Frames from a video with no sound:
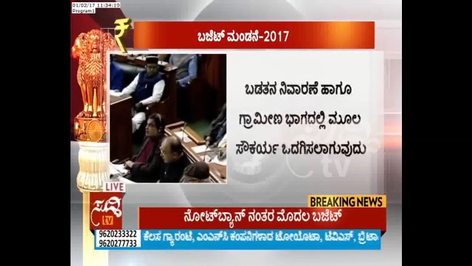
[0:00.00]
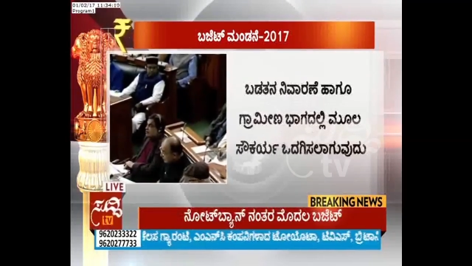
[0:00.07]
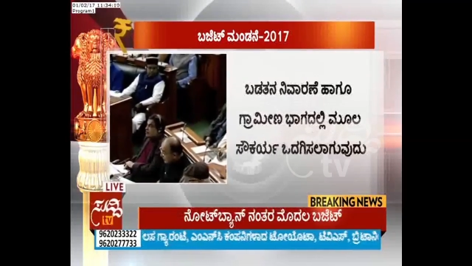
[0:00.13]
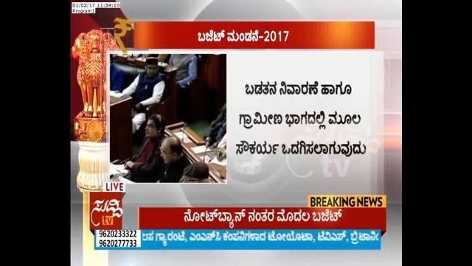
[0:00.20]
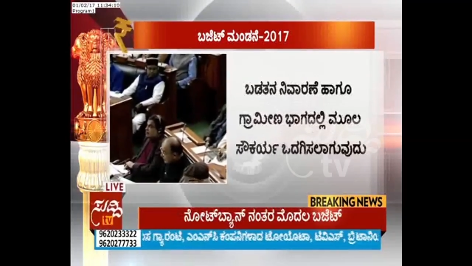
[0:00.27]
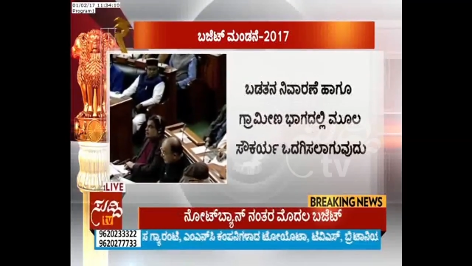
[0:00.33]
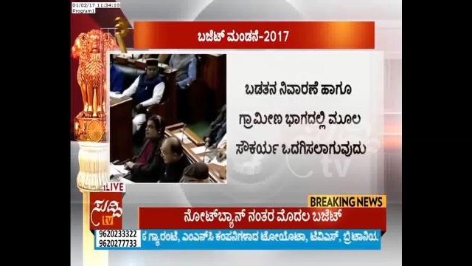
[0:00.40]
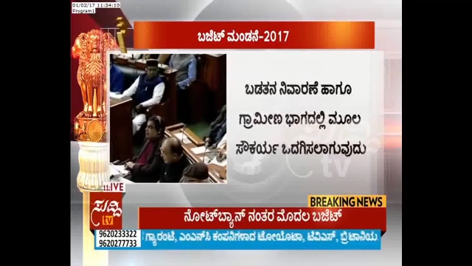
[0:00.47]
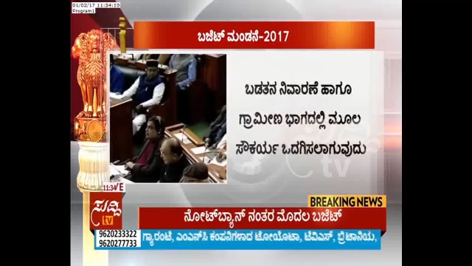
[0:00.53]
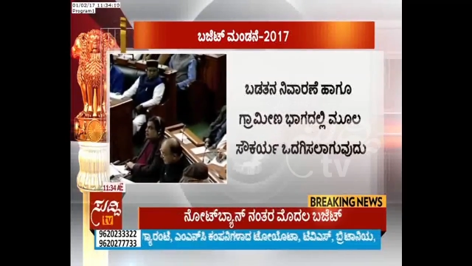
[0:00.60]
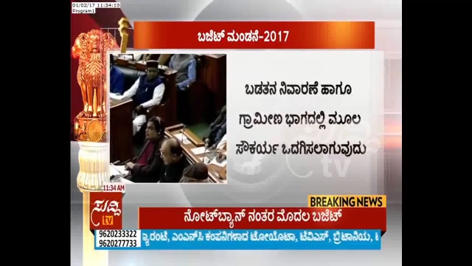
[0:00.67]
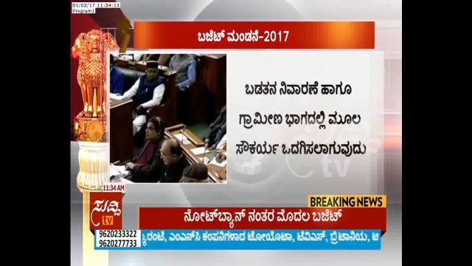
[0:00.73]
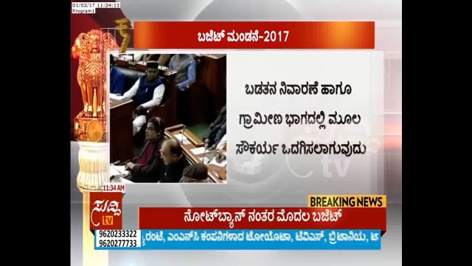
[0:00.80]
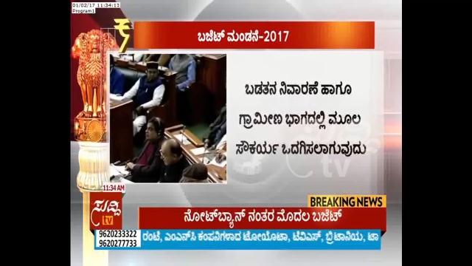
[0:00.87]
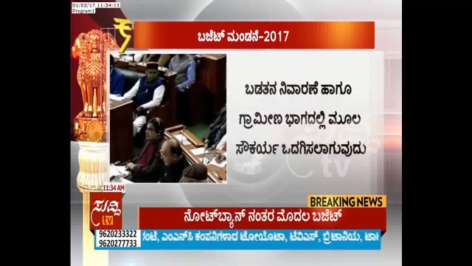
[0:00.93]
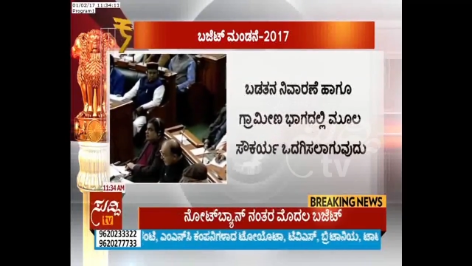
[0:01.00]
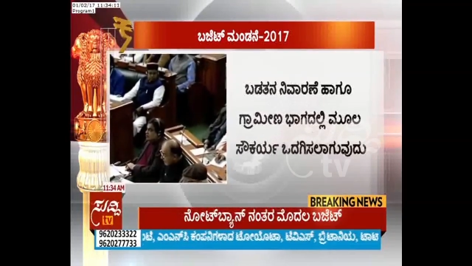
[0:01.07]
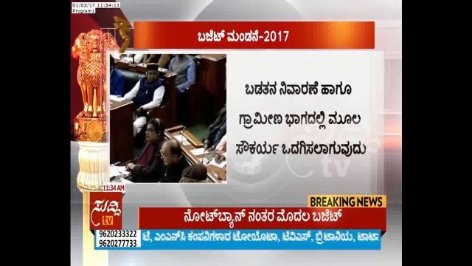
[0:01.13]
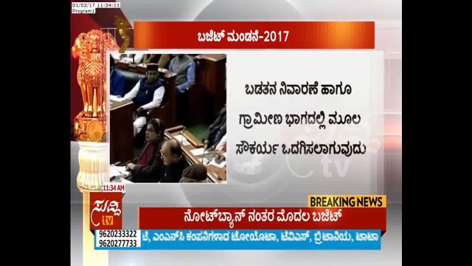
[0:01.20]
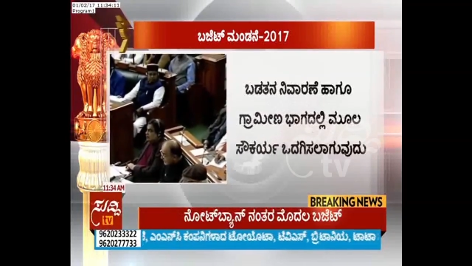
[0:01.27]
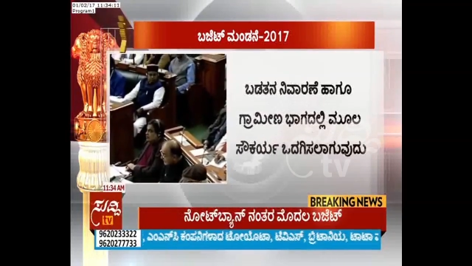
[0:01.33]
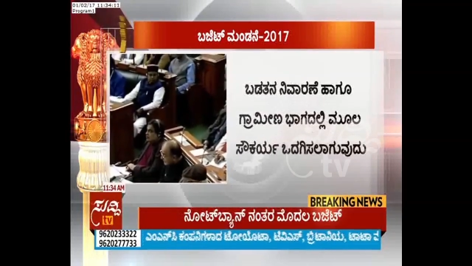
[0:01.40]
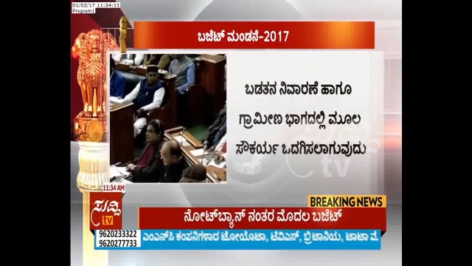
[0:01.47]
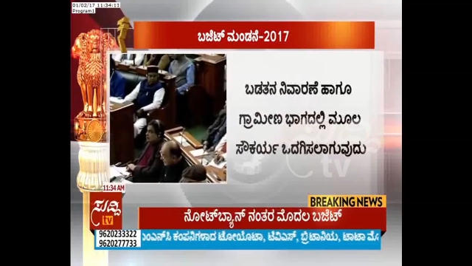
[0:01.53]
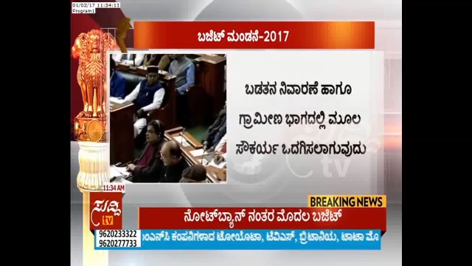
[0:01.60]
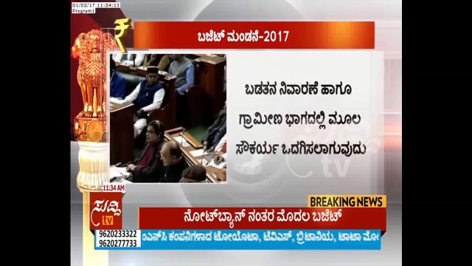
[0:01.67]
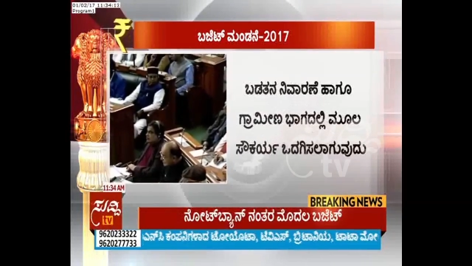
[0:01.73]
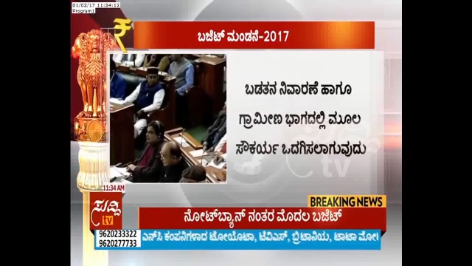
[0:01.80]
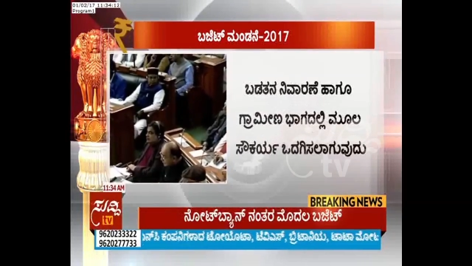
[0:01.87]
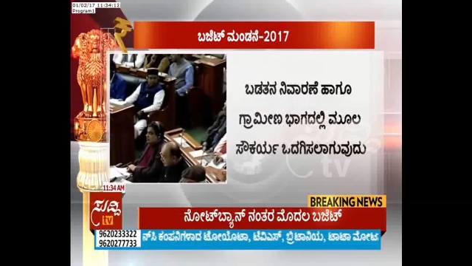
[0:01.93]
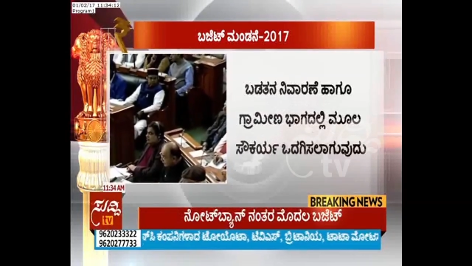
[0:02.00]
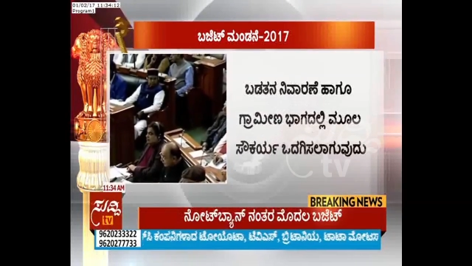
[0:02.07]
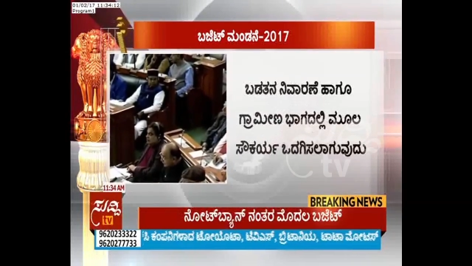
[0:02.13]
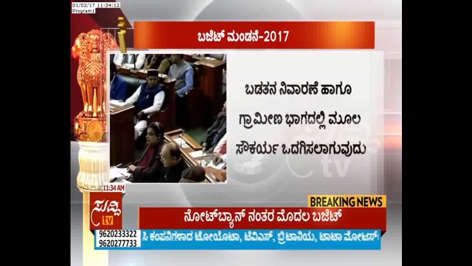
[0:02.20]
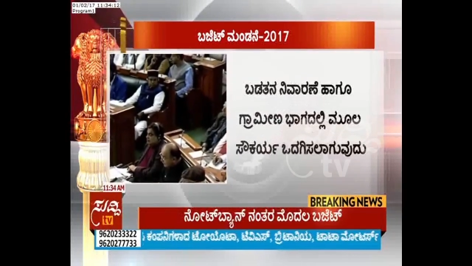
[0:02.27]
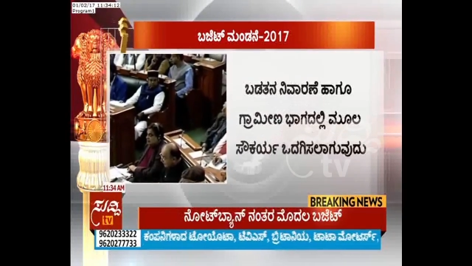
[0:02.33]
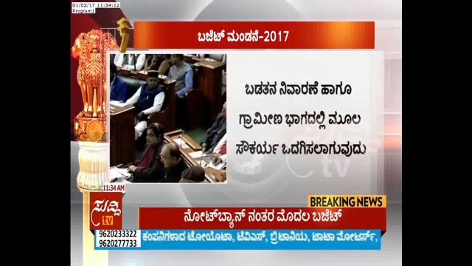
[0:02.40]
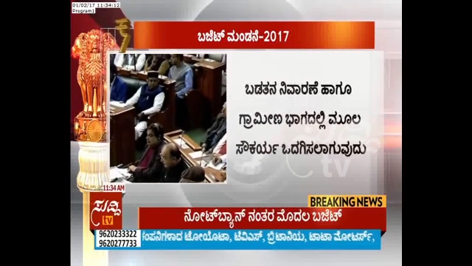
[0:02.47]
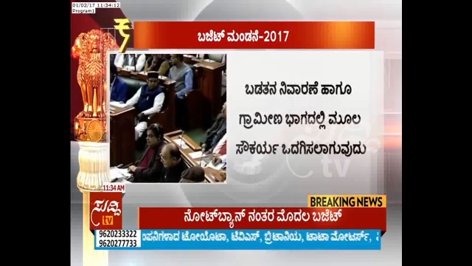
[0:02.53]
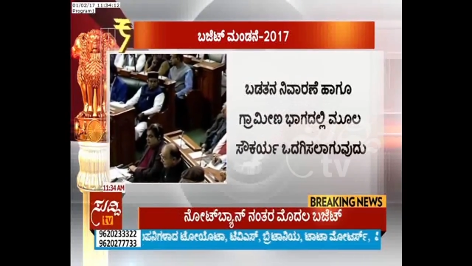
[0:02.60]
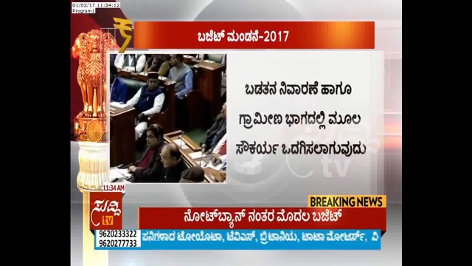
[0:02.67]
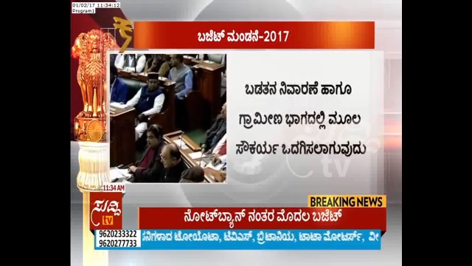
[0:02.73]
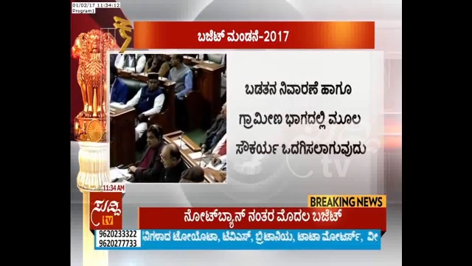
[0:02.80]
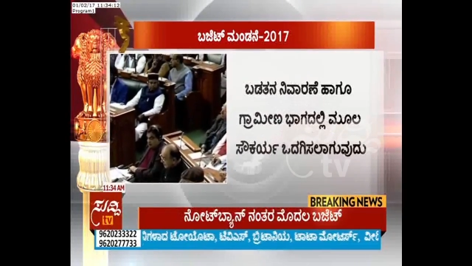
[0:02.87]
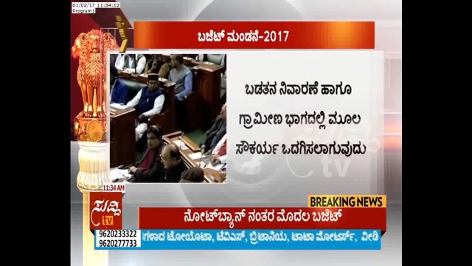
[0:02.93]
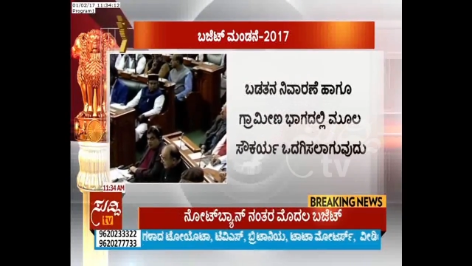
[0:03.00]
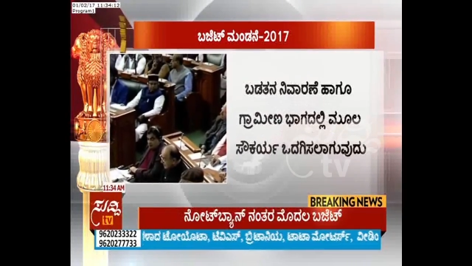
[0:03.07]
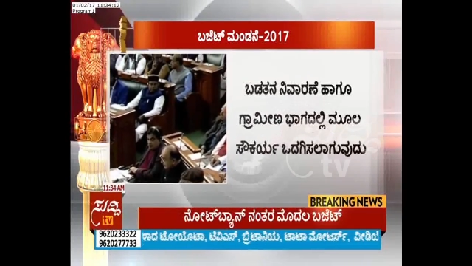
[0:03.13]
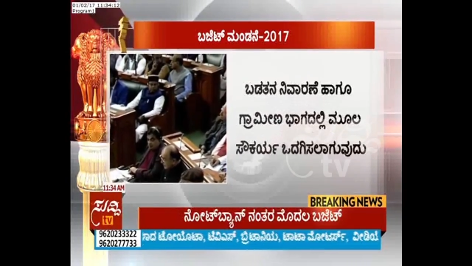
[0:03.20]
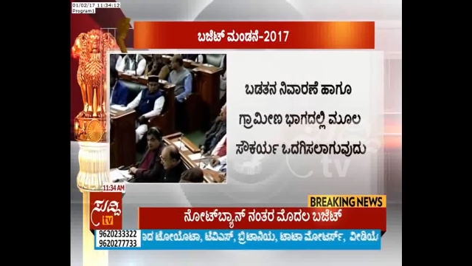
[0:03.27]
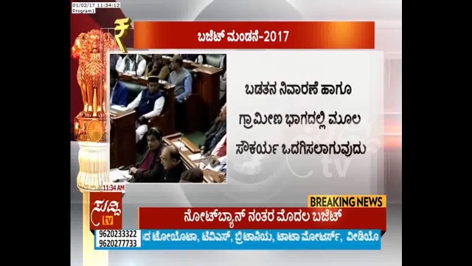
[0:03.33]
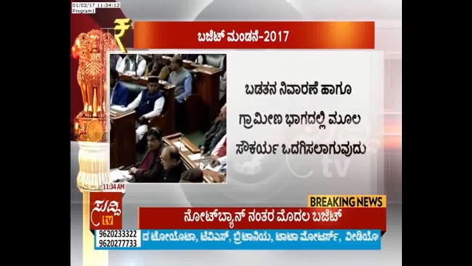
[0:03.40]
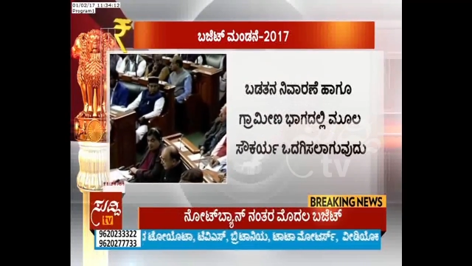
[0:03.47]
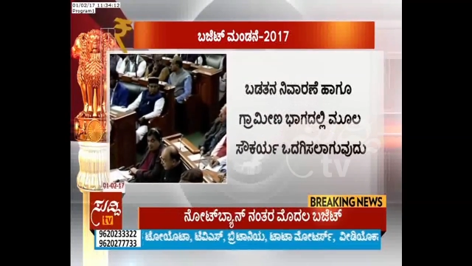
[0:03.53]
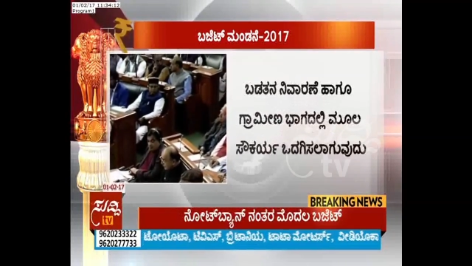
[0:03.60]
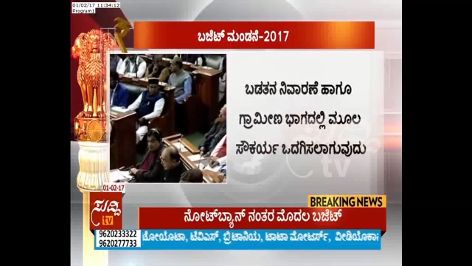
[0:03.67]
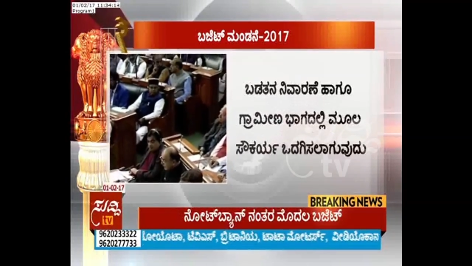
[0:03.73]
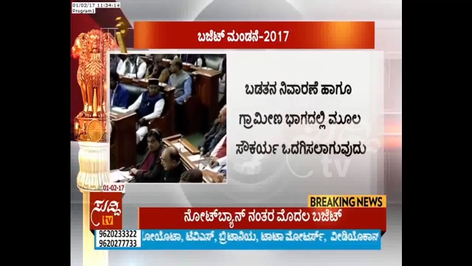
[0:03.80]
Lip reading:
Nobody's mouth can be seen.